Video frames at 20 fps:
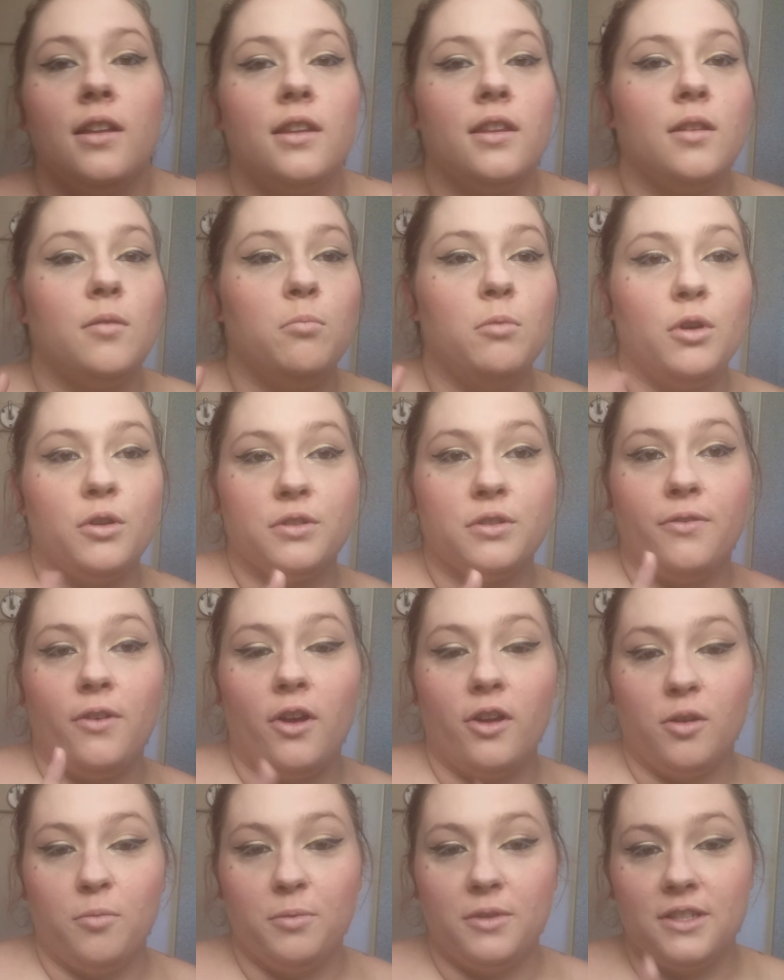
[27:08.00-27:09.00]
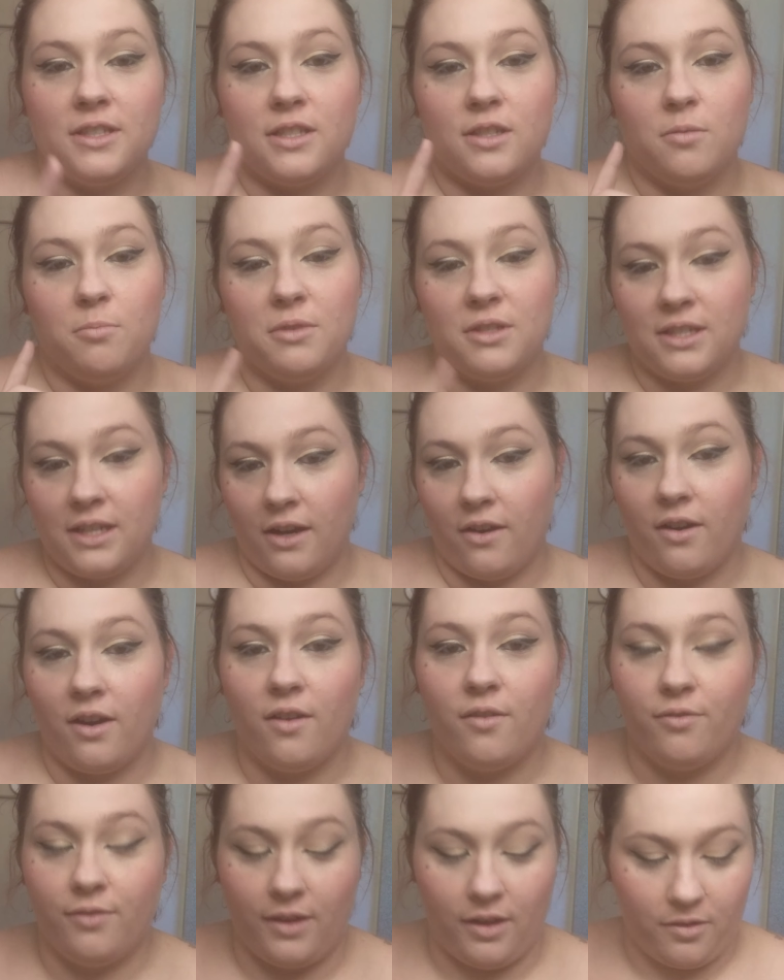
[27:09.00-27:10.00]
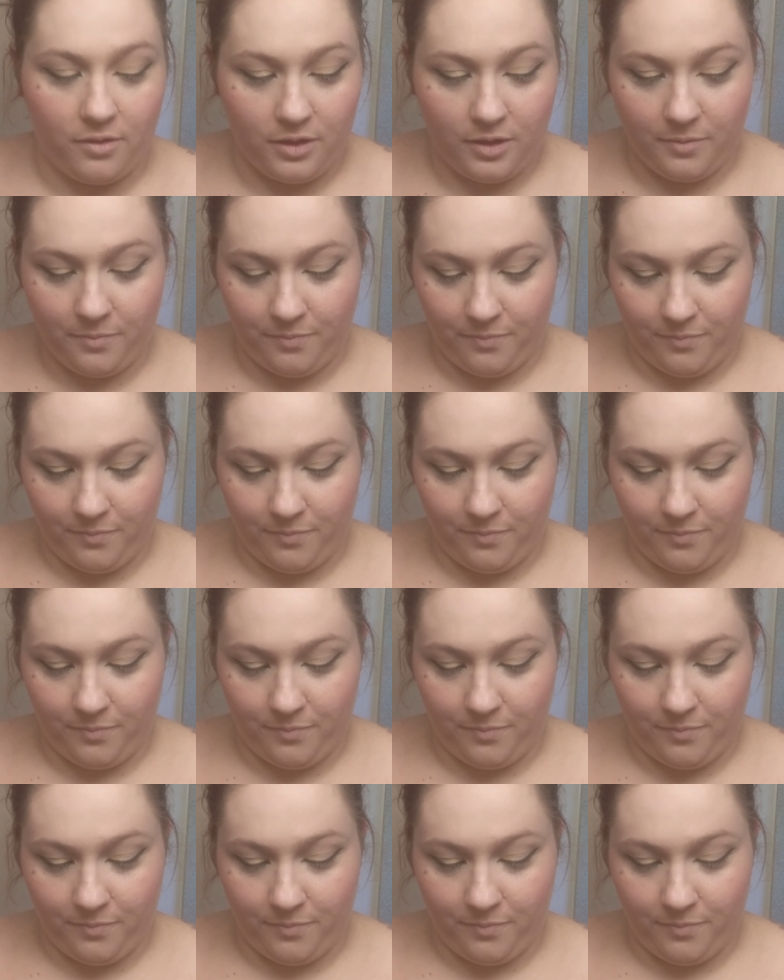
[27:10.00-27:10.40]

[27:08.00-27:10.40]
The most voluminous mascara I've found.